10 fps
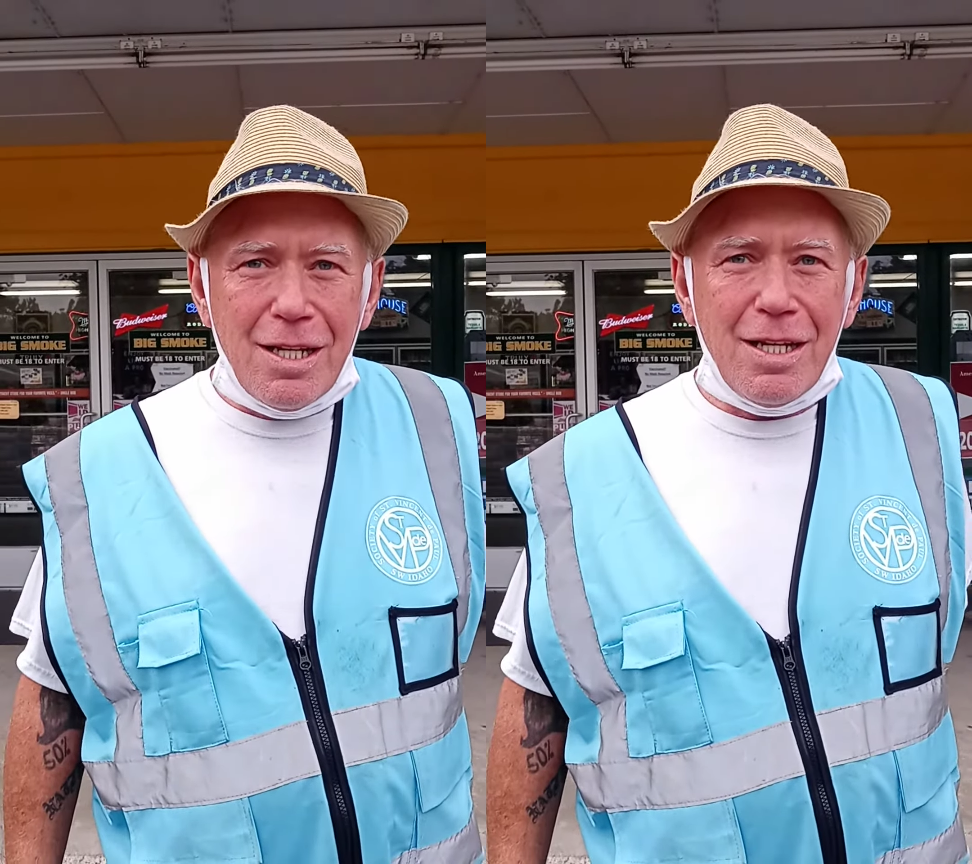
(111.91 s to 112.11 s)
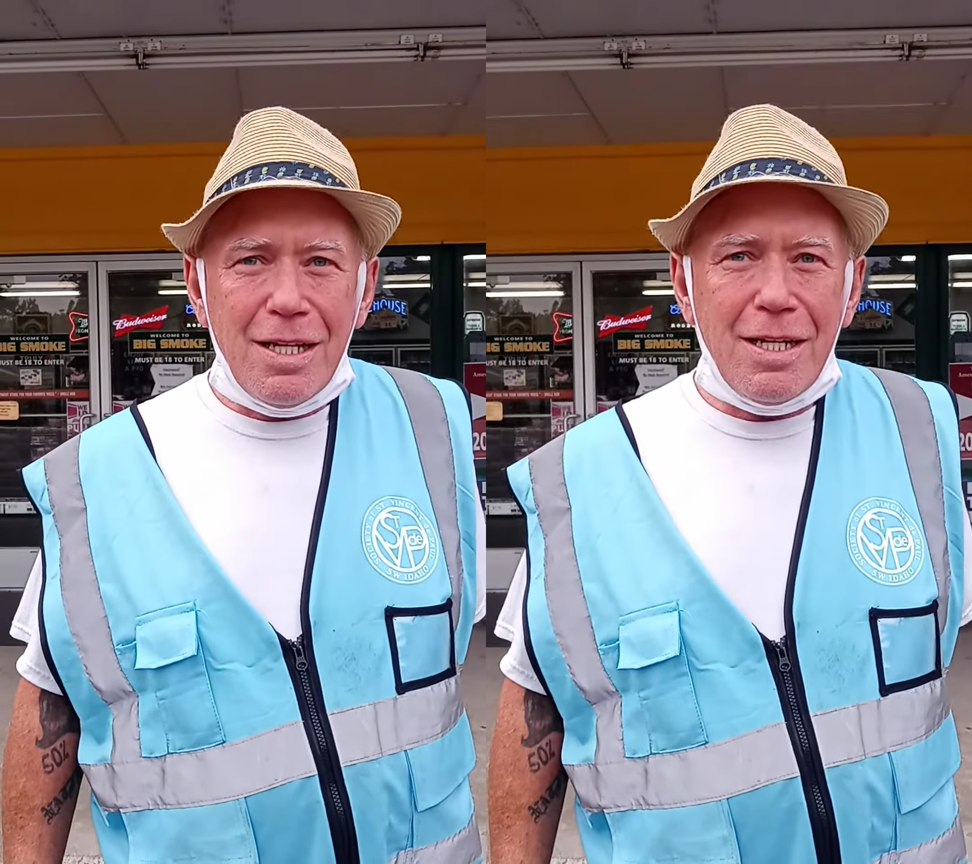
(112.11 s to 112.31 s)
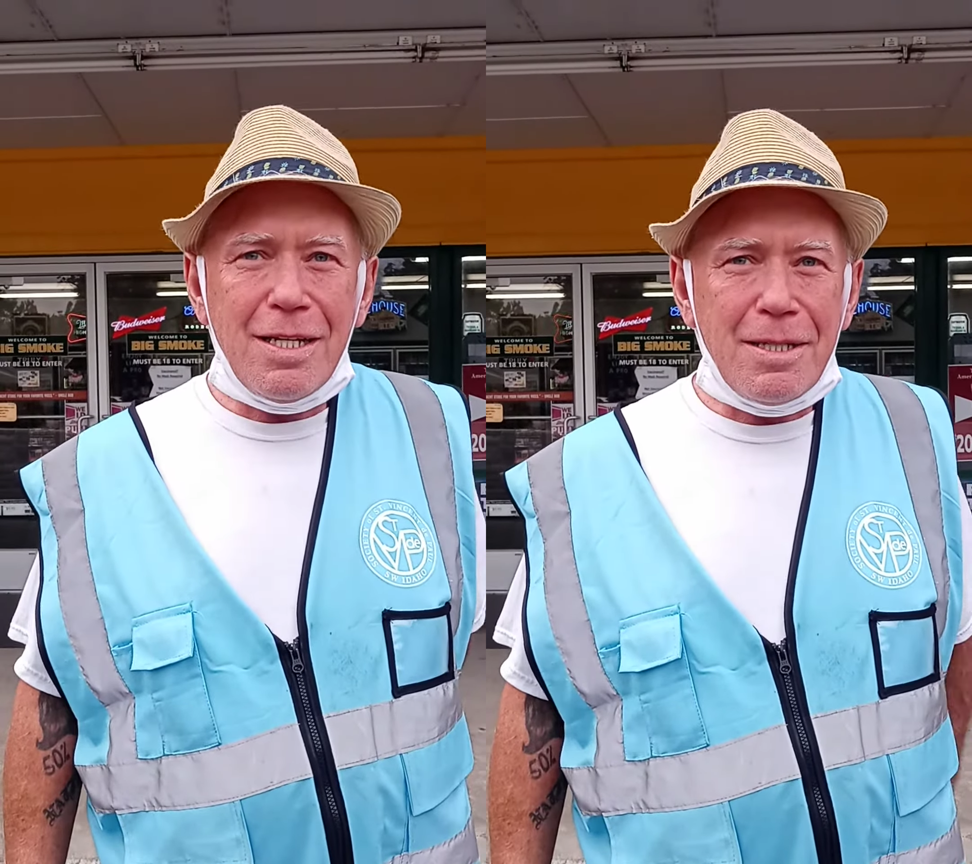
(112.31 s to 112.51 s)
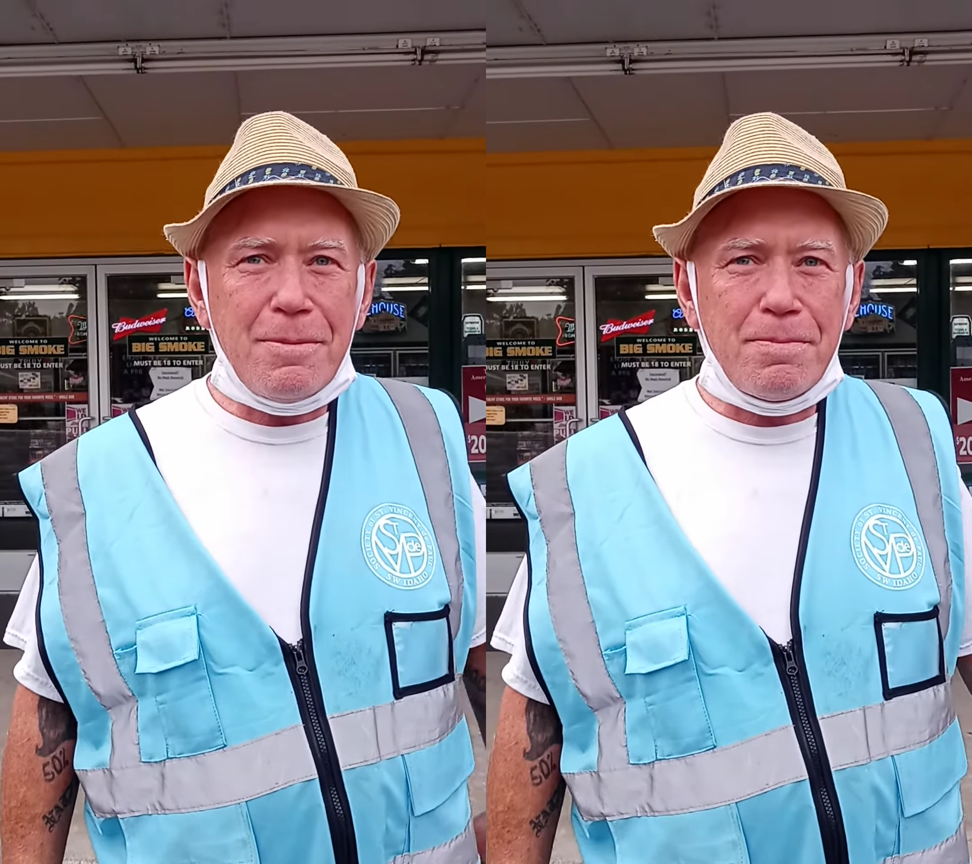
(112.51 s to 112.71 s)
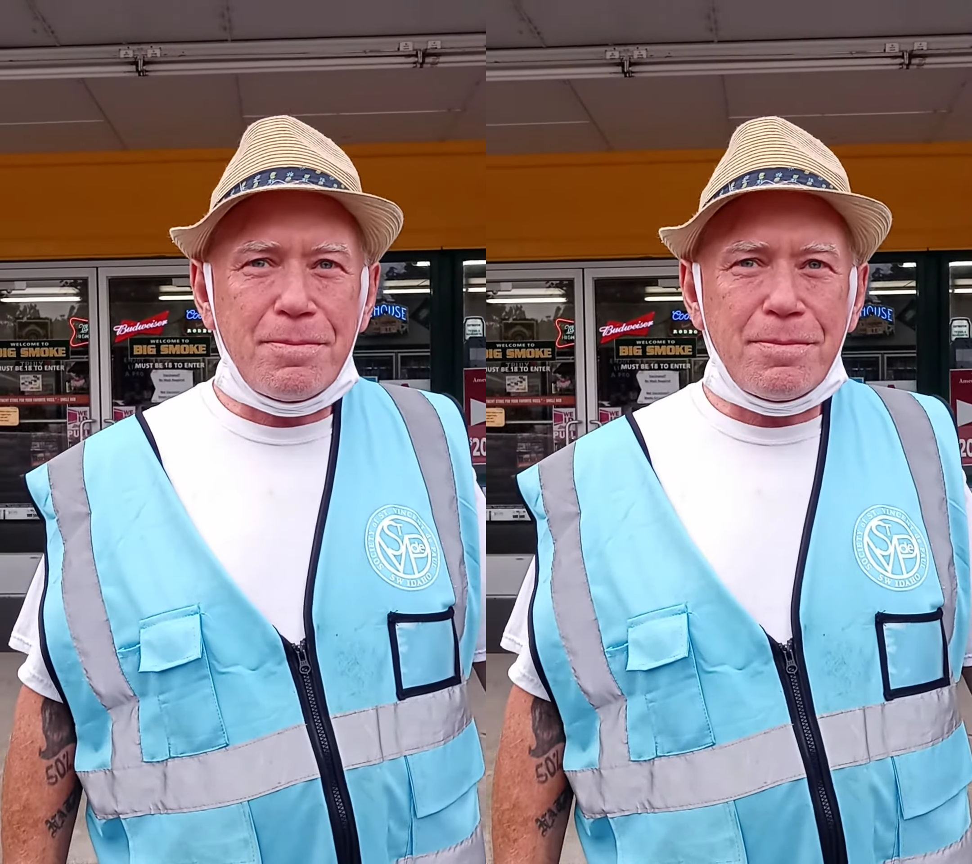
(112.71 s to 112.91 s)
Okay,
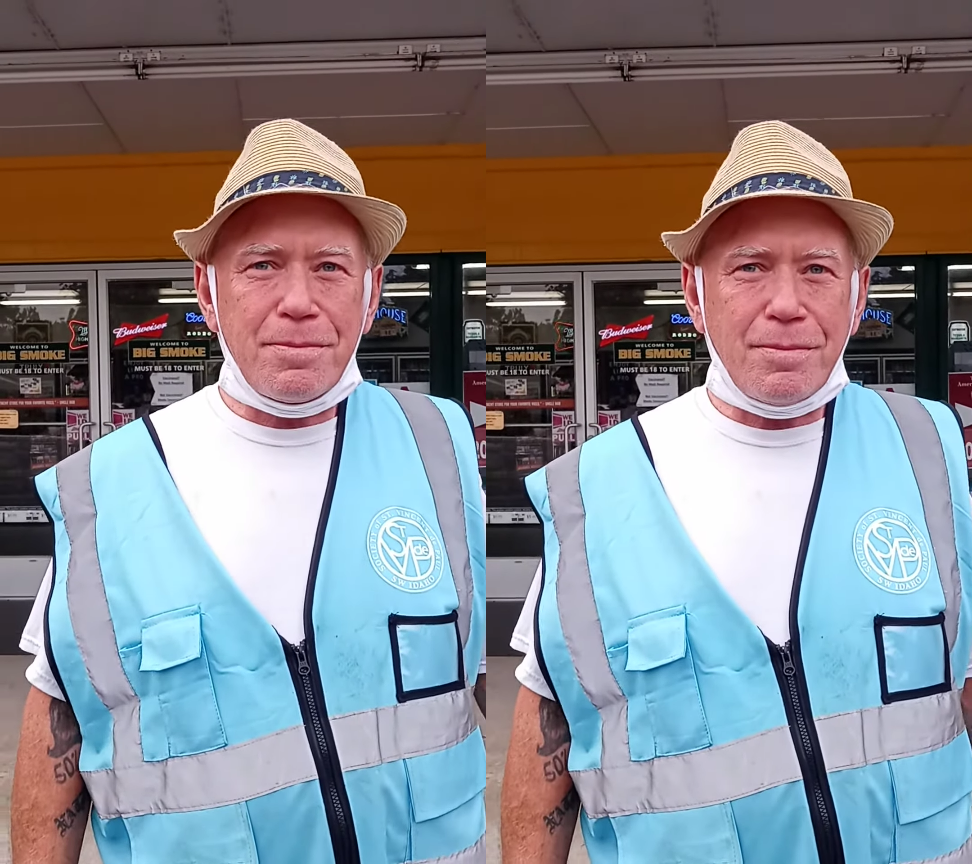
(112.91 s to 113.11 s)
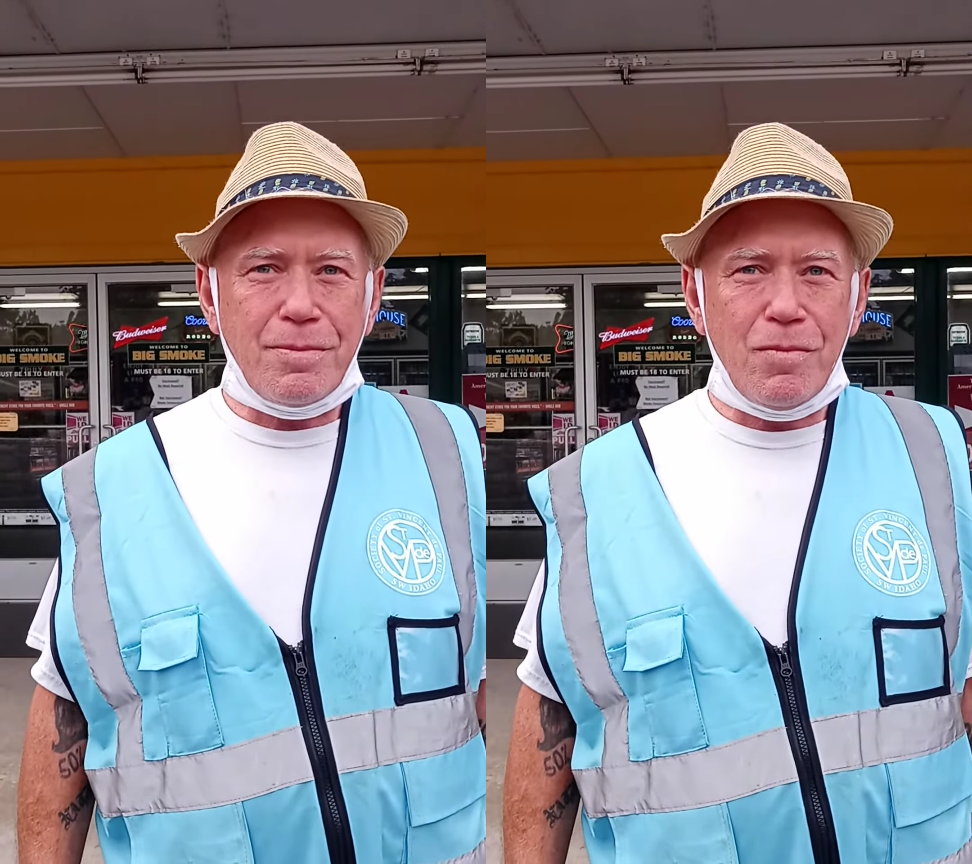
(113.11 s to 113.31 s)
carpenter.